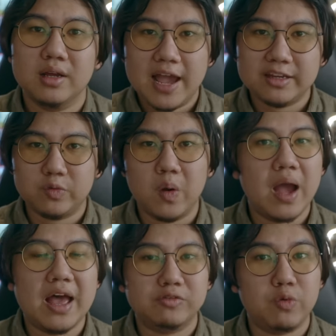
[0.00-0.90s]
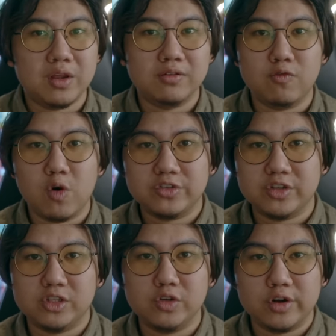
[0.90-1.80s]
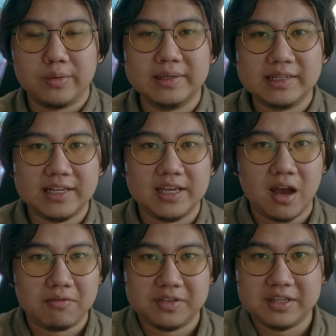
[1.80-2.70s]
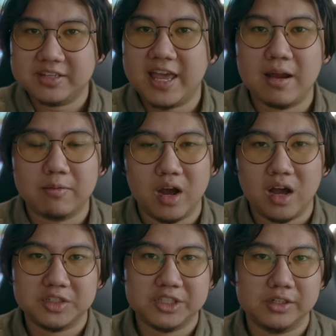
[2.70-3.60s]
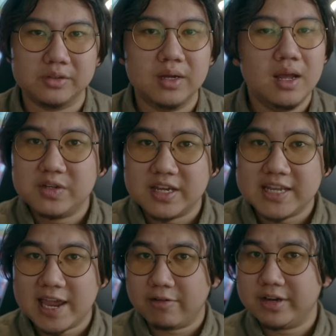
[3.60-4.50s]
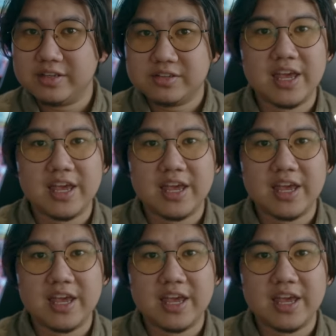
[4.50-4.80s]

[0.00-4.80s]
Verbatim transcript: as well as reinforce the durability of this camera also. You can carry this